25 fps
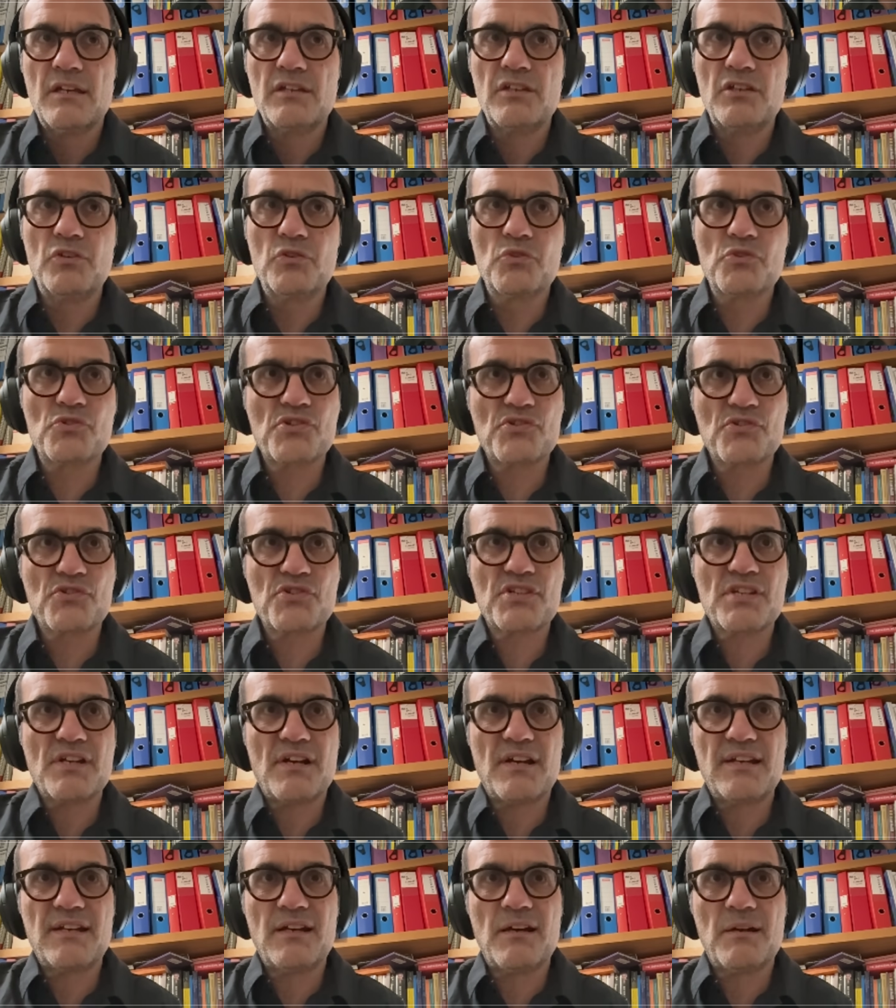you also
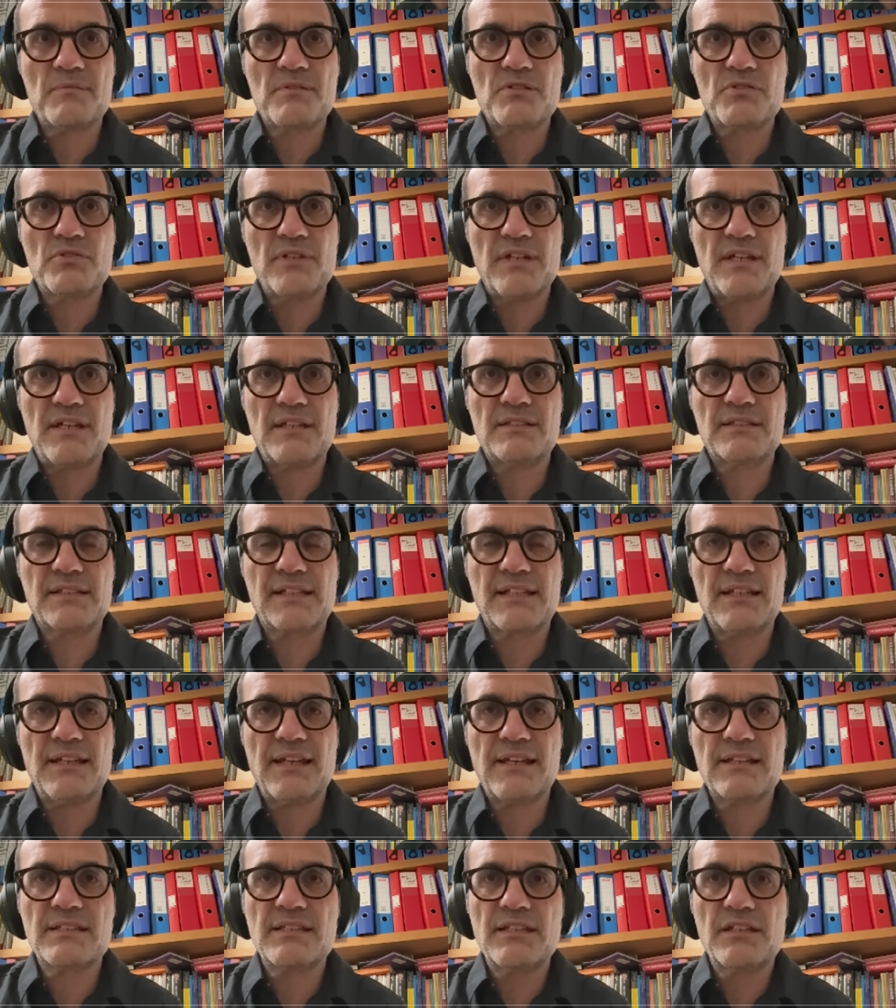sign up to it
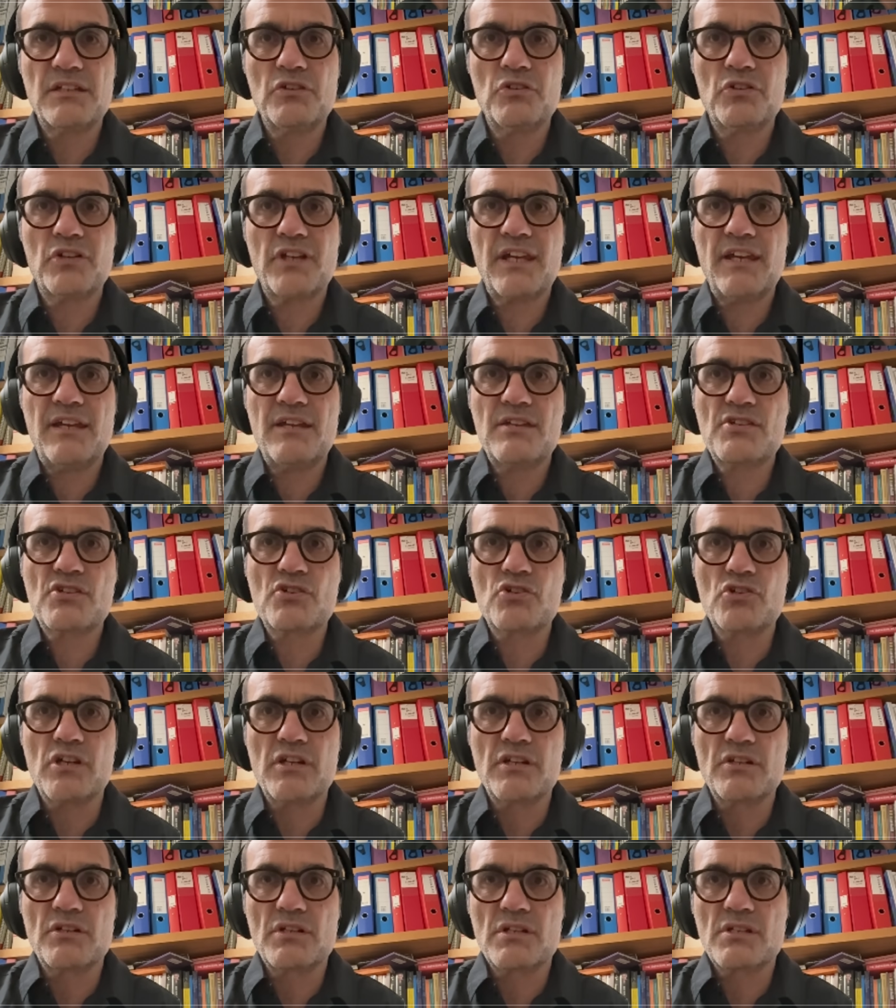collecting your
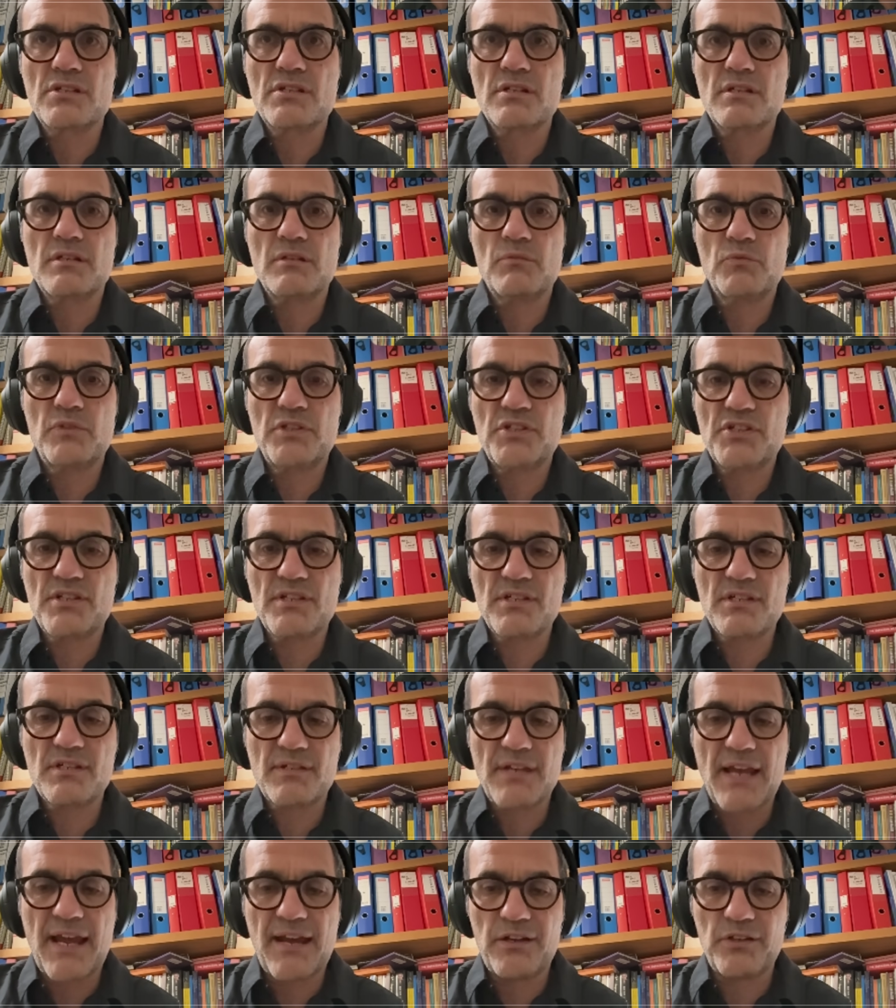keystrokes, which
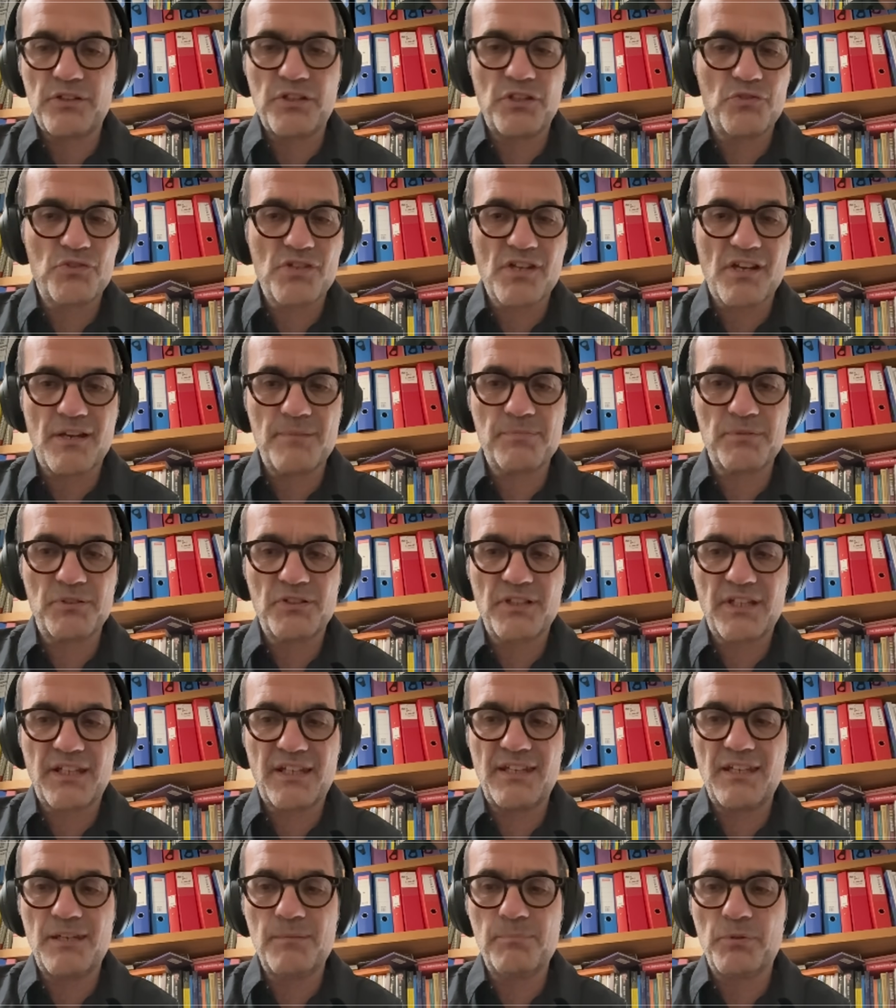is how you type on the
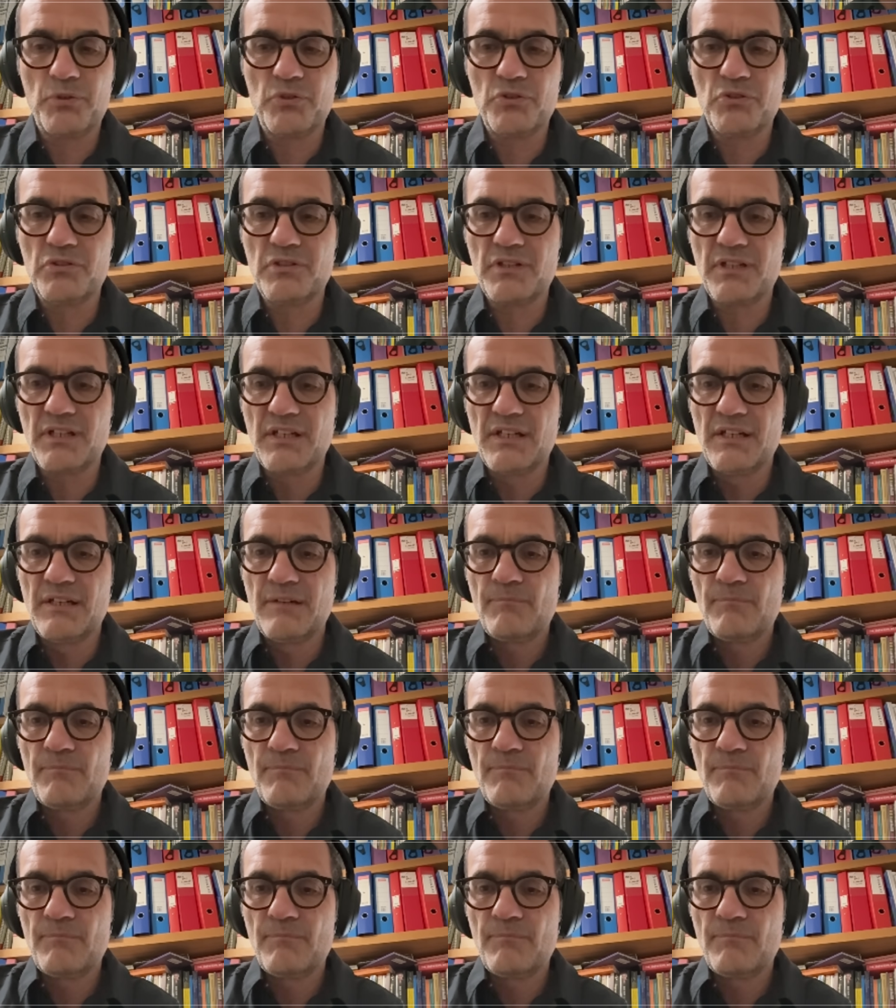keyboard.